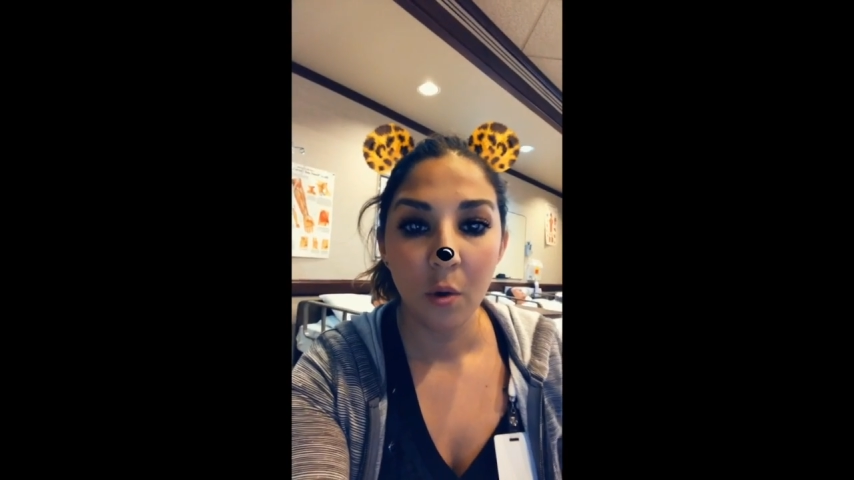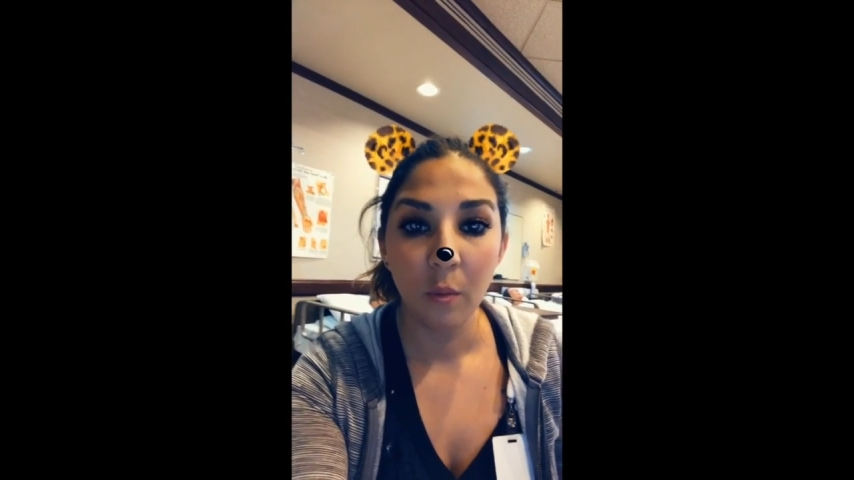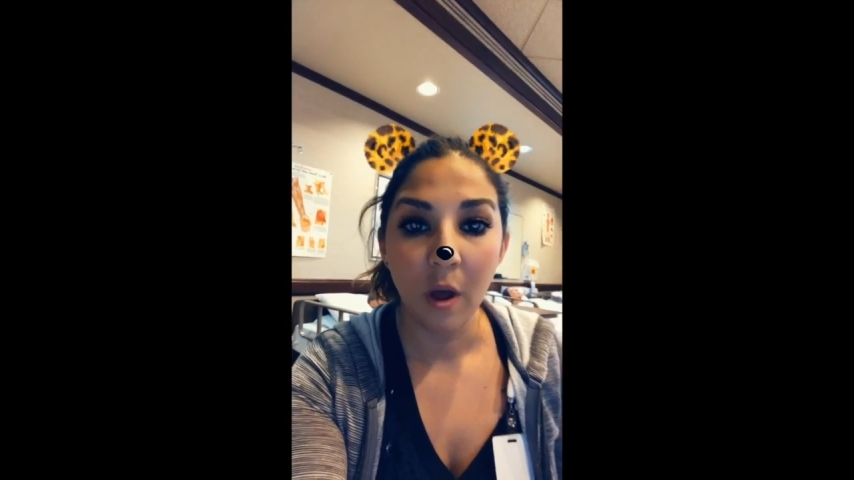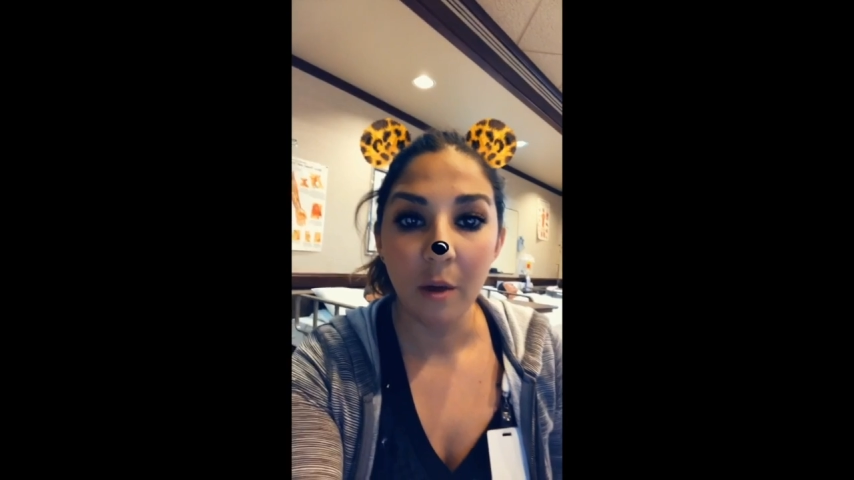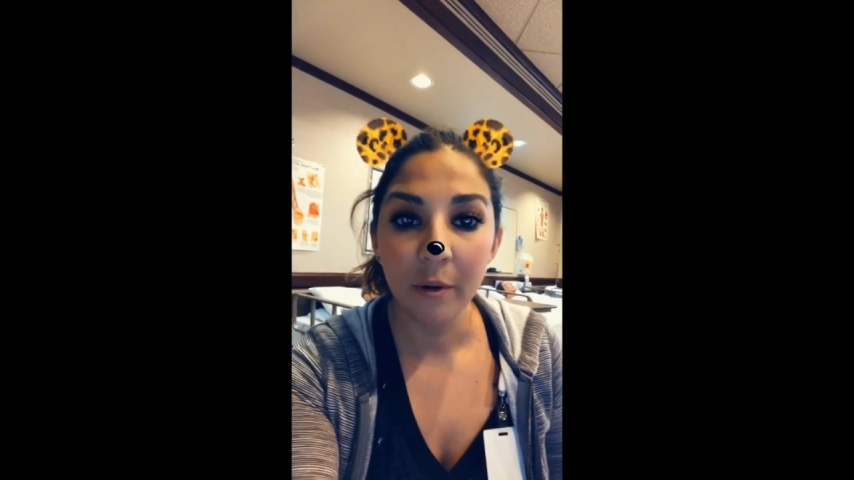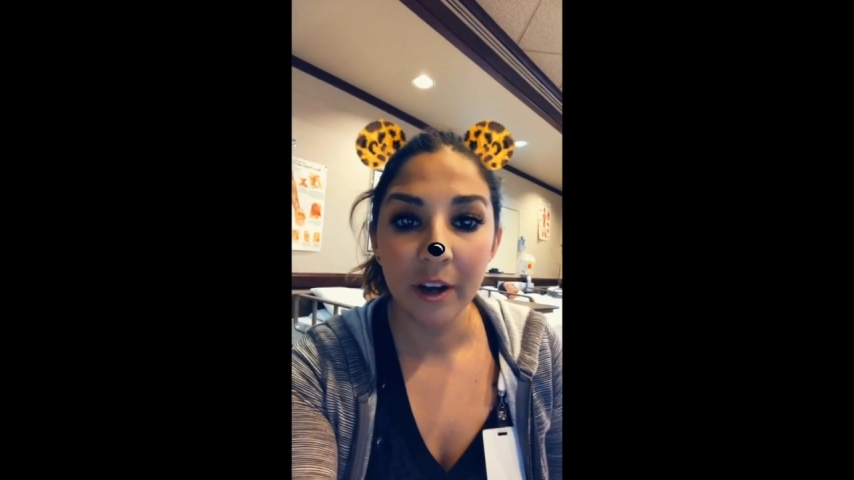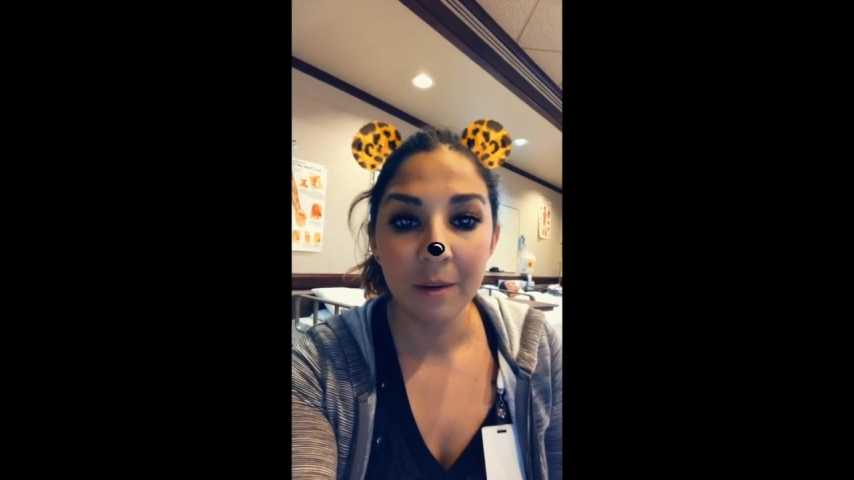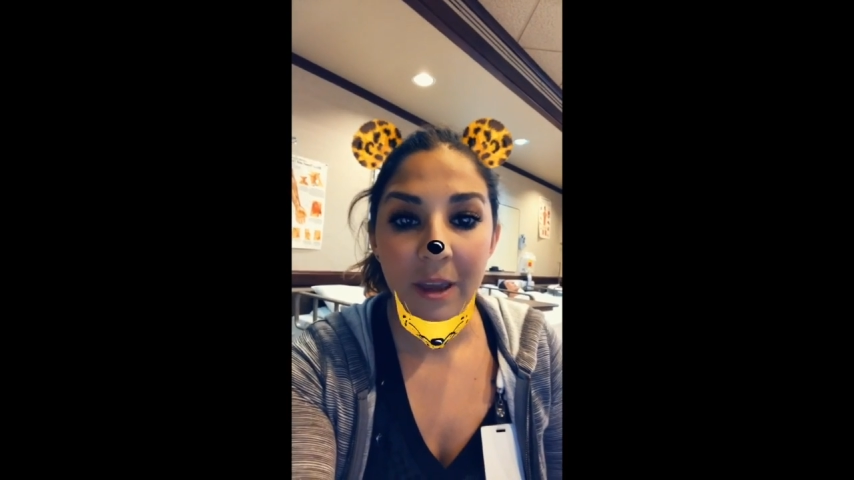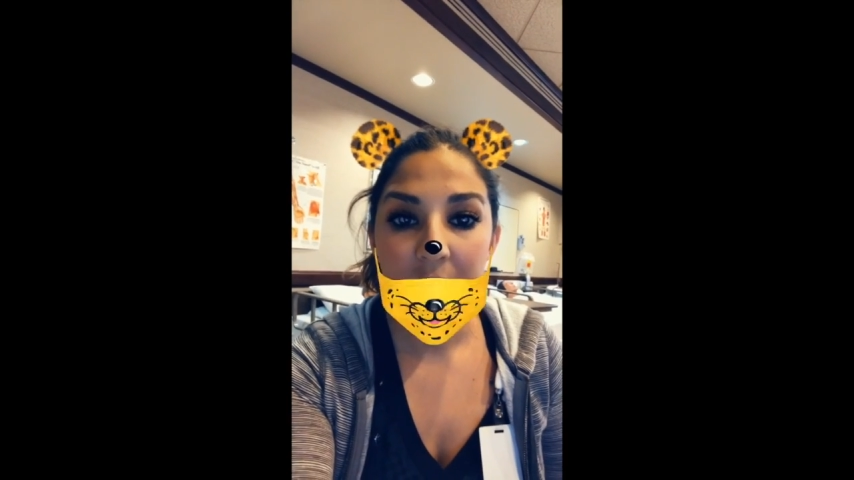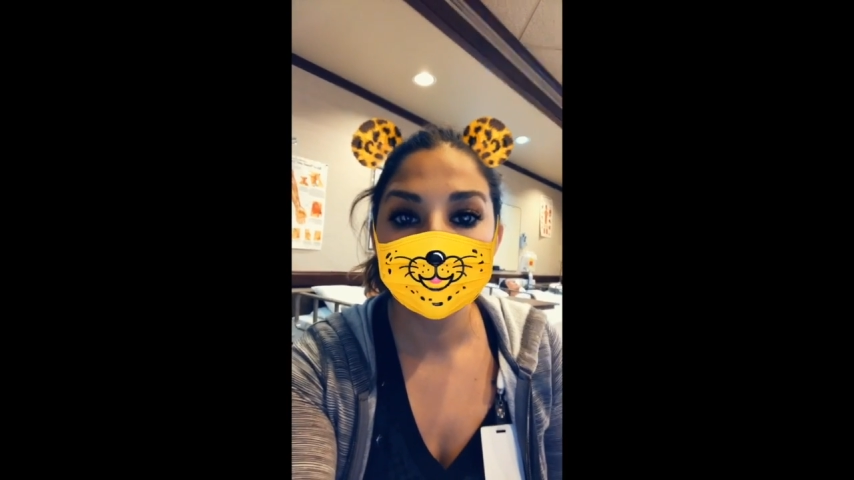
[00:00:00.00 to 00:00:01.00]
Well, we're going
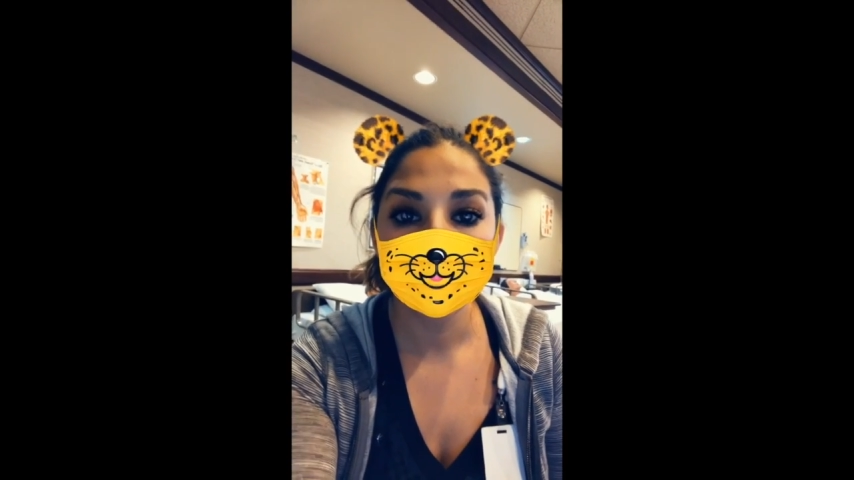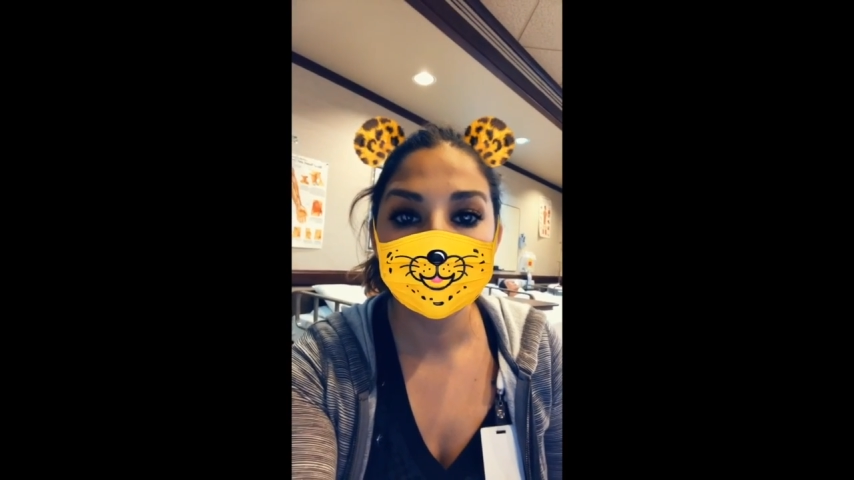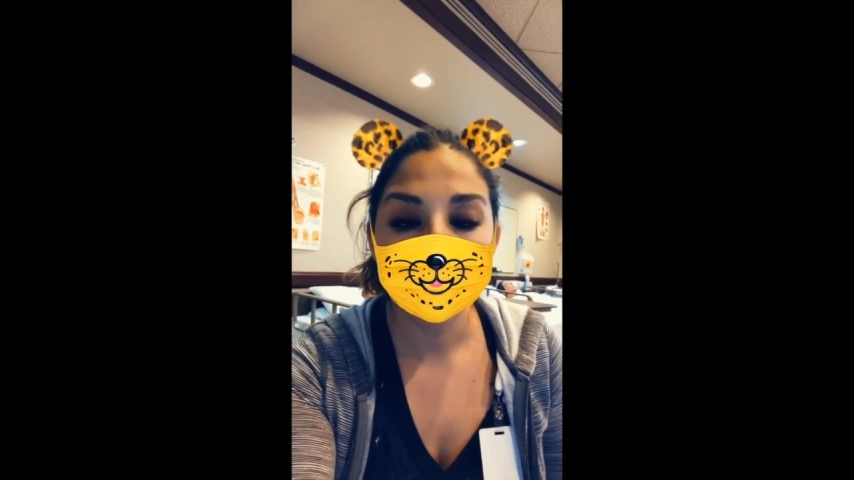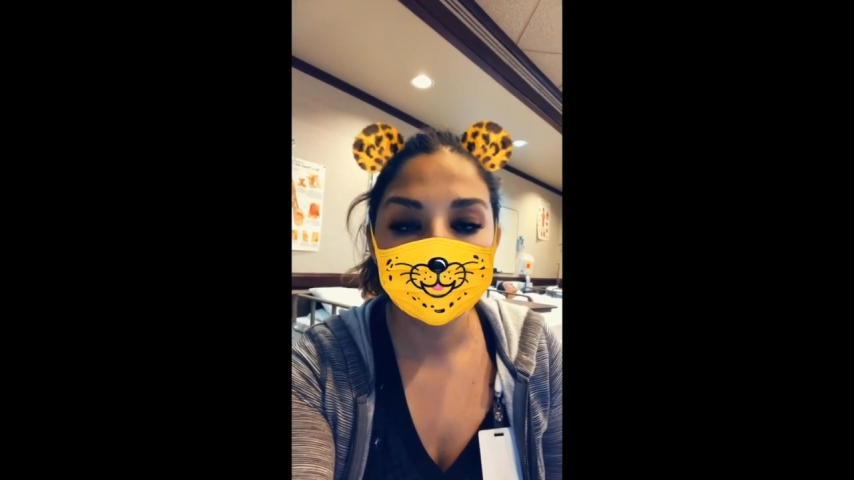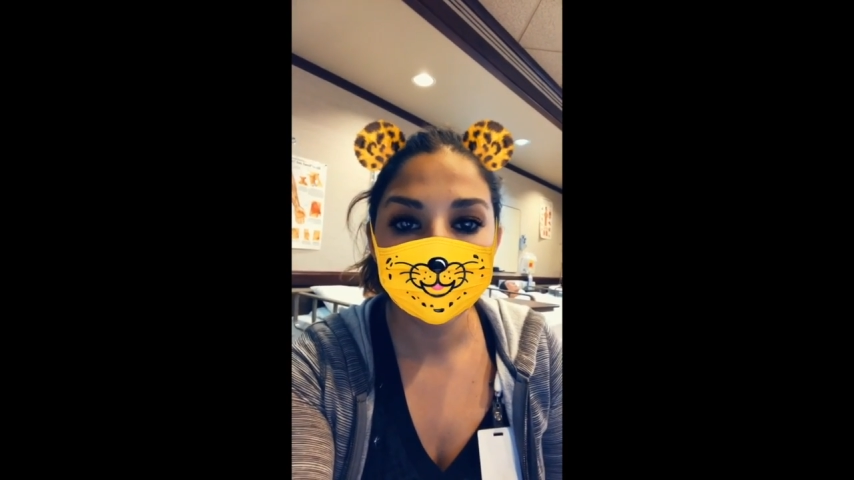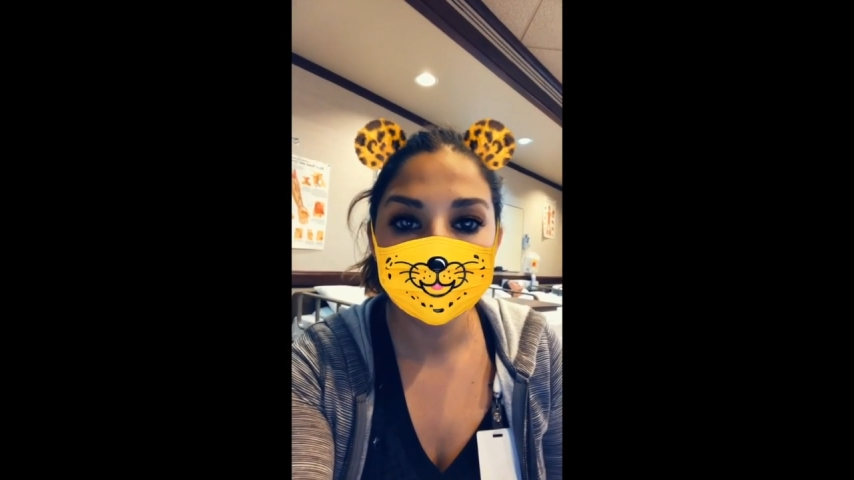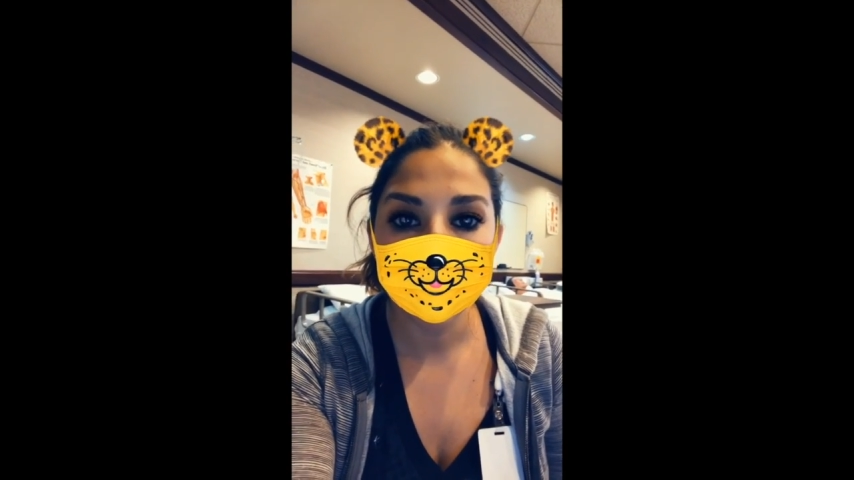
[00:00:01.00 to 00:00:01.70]
to make sure you don't have any